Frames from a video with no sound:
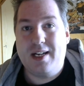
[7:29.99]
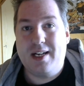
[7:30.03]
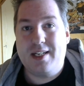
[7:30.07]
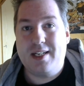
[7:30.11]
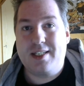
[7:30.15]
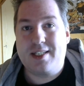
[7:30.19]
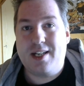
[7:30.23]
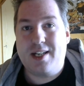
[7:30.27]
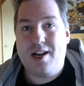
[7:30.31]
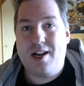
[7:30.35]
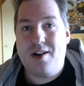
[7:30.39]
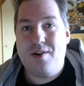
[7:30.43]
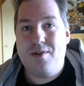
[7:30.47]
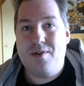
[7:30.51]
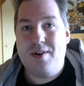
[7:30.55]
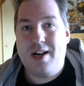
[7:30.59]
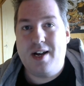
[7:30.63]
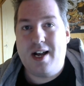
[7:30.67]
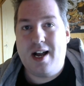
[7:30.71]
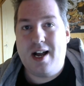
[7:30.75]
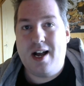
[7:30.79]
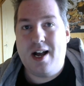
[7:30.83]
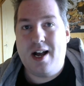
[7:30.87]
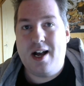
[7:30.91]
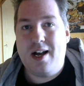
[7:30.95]
So,
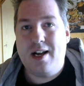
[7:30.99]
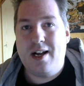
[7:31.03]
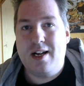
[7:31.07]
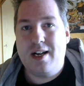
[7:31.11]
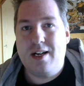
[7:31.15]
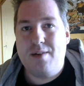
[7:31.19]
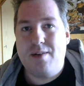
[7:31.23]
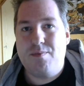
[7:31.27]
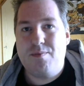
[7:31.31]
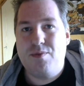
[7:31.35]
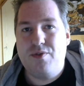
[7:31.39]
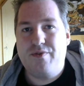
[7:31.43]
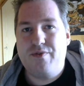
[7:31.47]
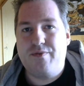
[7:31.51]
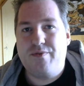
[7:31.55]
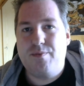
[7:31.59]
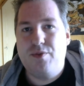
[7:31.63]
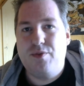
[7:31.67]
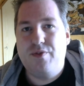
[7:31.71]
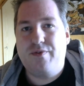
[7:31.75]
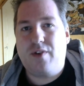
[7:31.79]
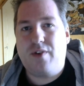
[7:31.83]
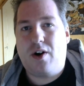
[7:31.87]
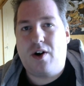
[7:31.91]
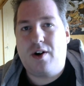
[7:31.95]

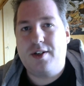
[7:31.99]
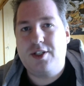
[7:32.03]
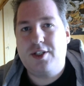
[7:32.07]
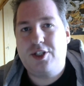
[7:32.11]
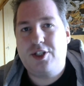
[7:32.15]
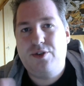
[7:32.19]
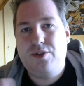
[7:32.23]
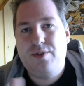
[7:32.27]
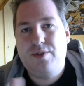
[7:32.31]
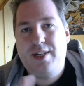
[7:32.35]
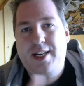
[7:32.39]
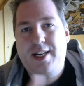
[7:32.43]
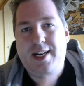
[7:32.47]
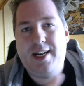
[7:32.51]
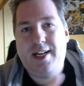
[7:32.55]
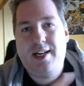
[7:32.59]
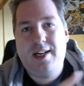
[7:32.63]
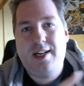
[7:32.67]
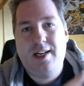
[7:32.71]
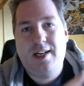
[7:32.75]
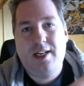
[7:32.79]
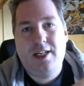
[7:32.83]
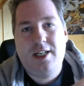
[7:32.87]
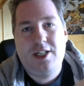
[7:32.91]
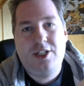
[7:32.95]
move on to the